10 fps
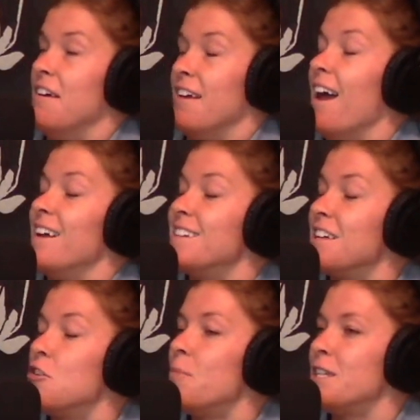yeah, it's a
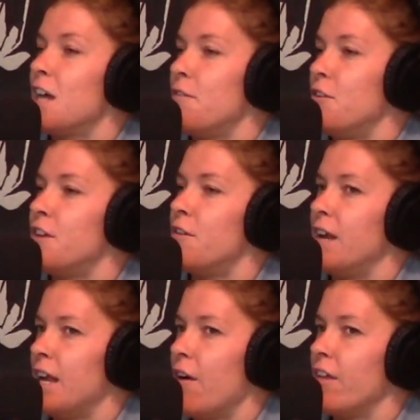little bit tough out there
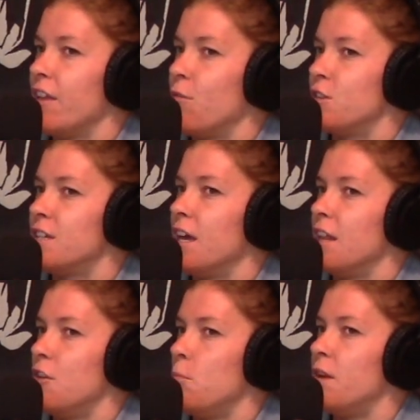right now. I think we're seeing a
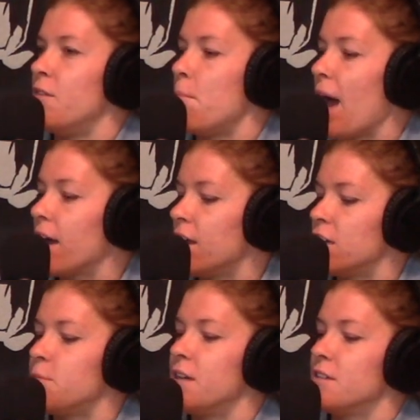little bit of a
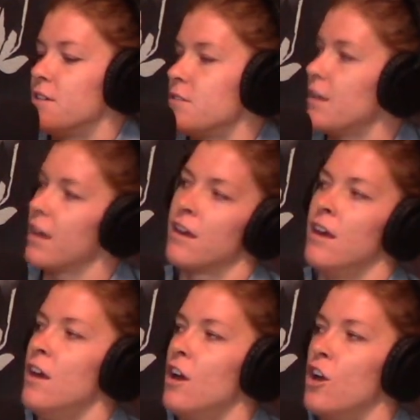backlash because there's, like,
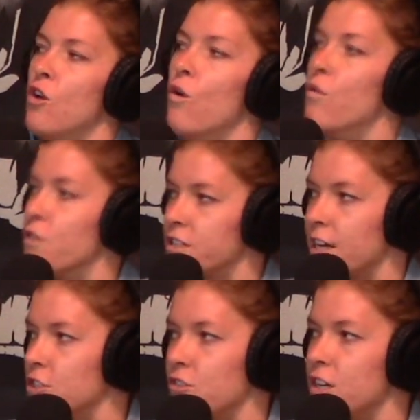an
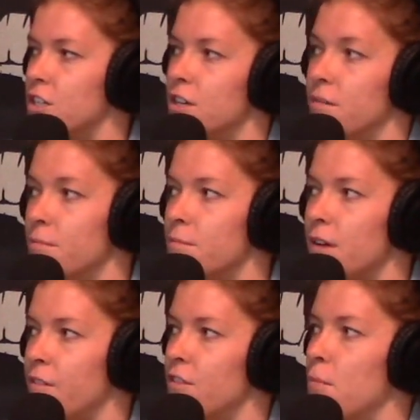oversaturation
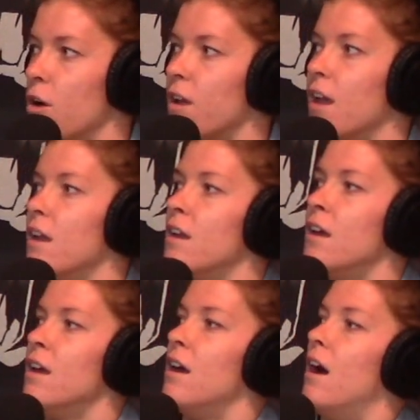of the market
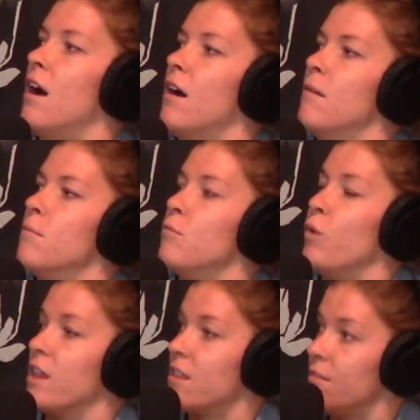with